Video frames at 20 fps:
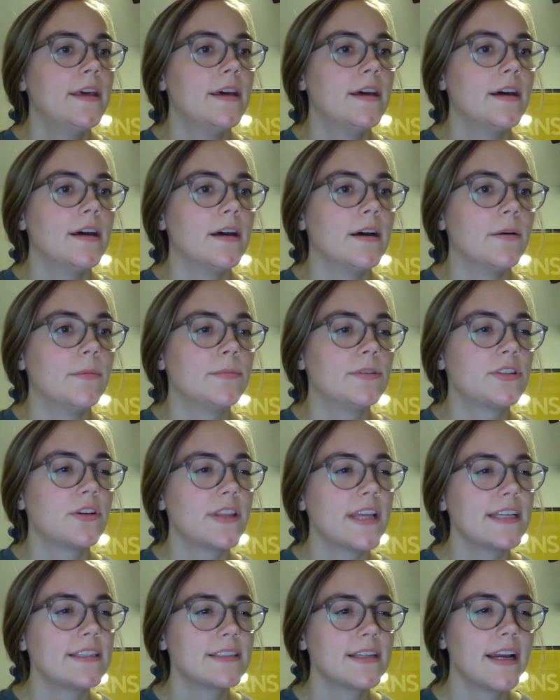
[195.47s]
So
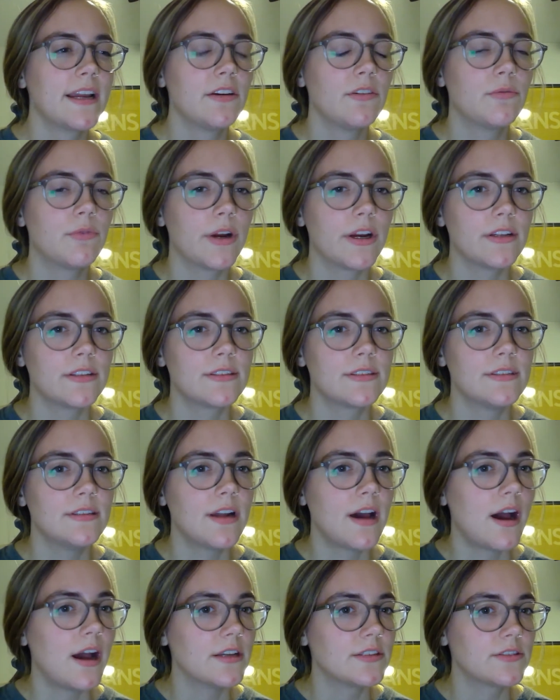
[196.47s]
that's kind of where it's
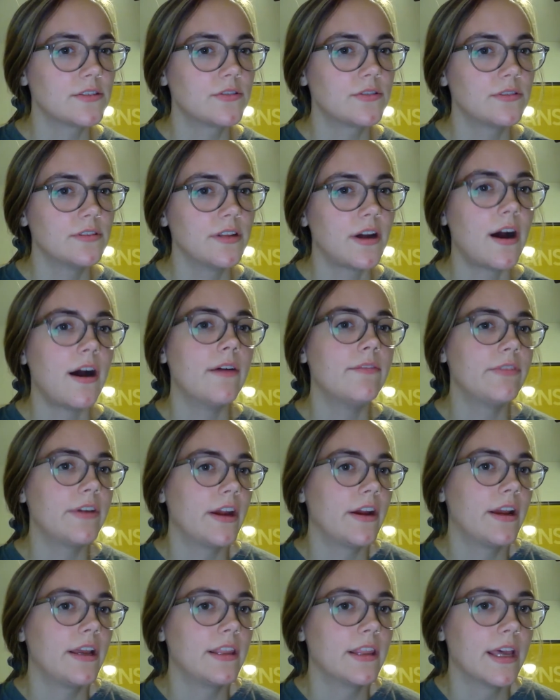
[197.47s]
not
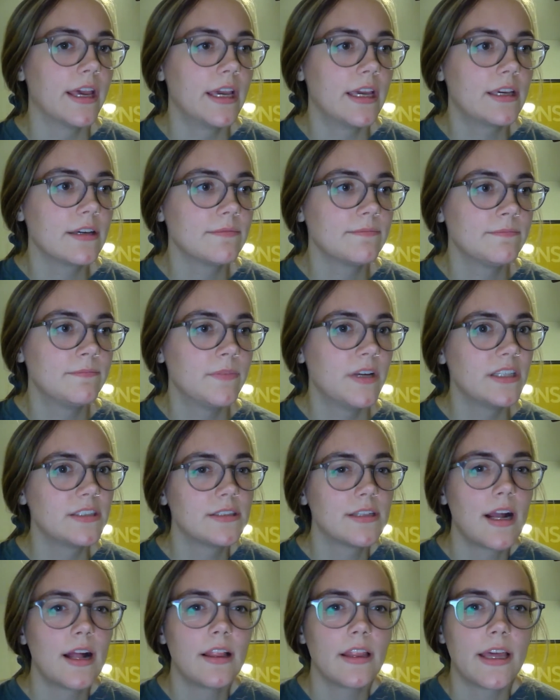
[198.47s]
very, like, it's
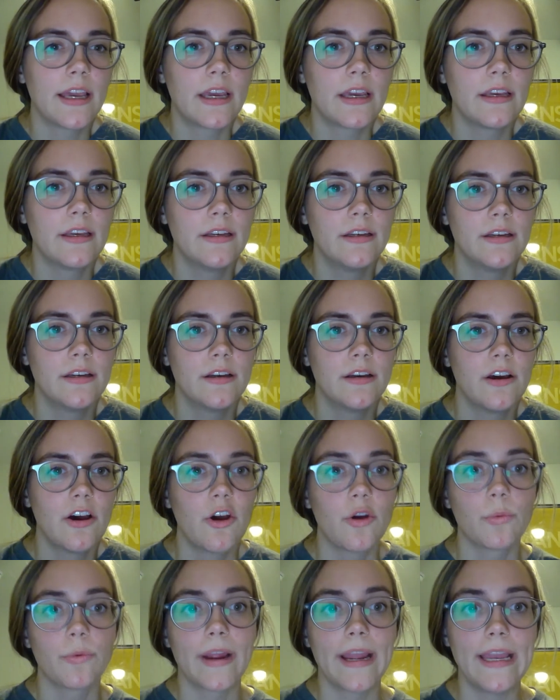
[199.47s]
not like
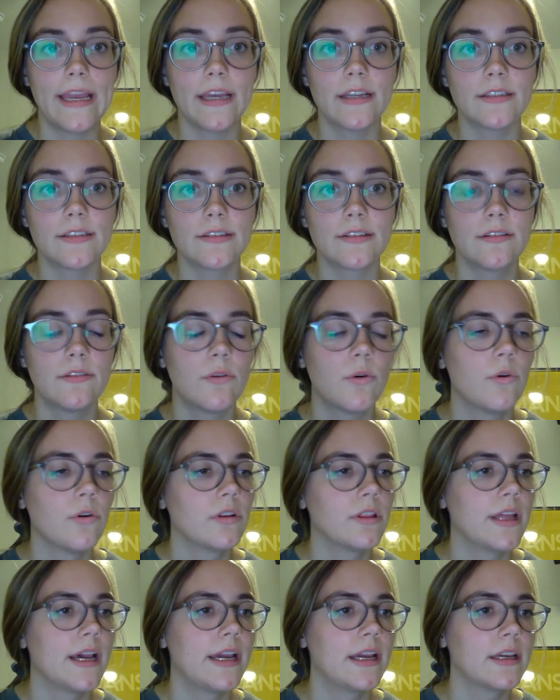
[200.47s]
a rant or
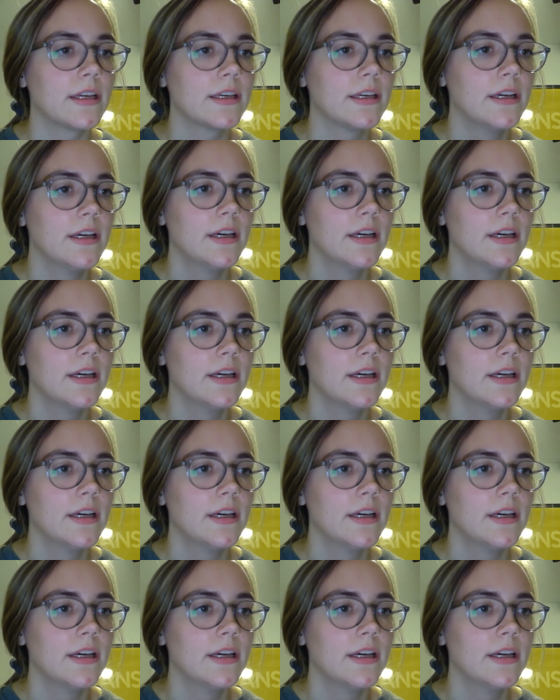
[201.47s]
like